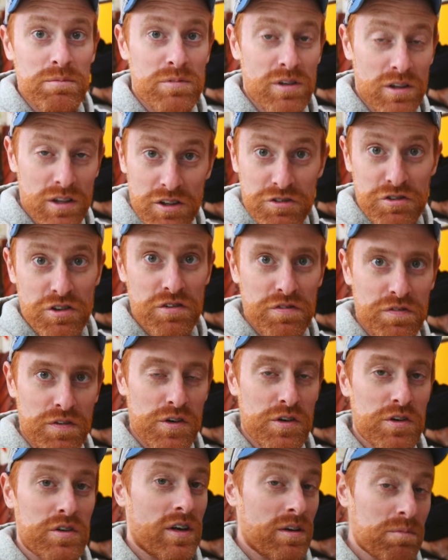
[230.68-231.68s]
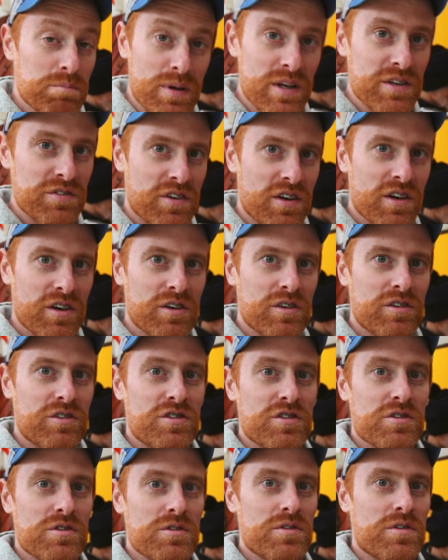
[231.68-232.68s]
Delicious food and pisco
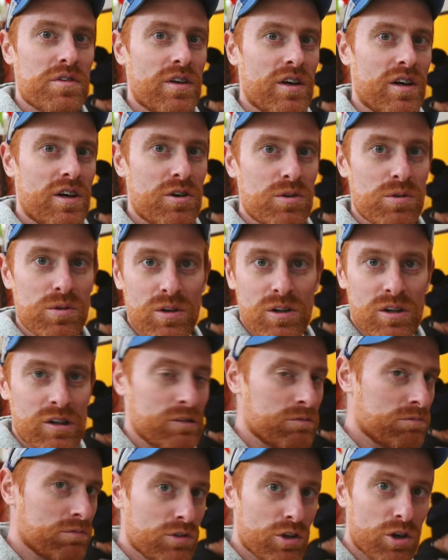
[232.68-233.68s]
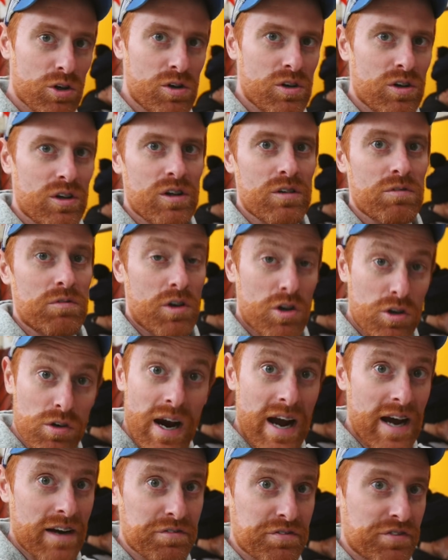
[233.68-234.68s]
to the cool local
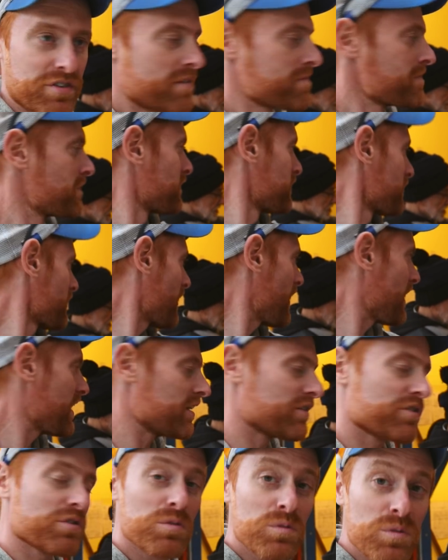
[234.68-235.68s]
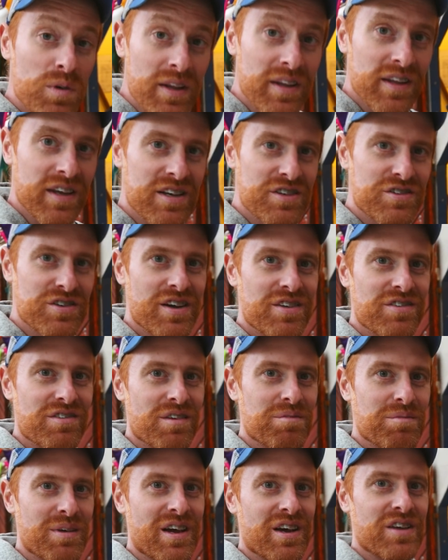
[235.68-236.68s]
crafts. And it's really
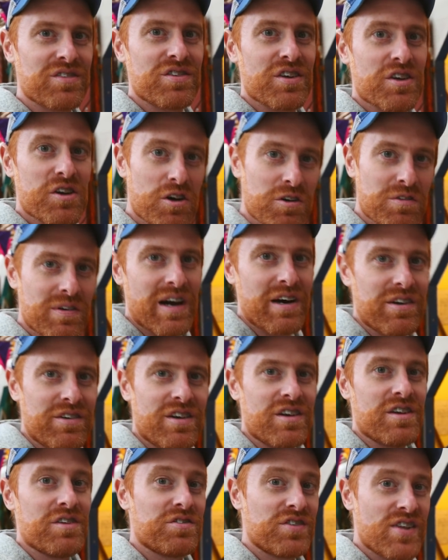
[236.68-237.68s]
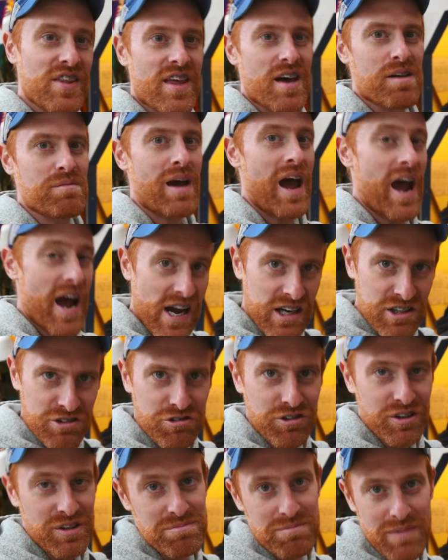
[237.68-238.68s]
interesting because you go around and you see them
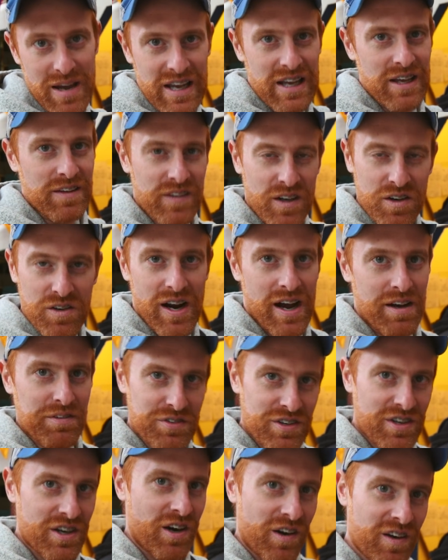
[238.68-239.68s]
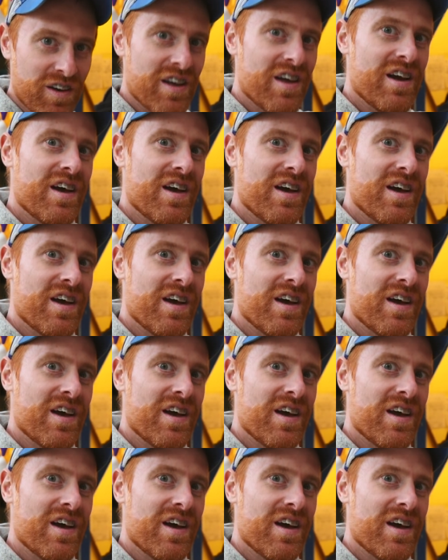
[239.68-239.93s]
actually making the crafts here.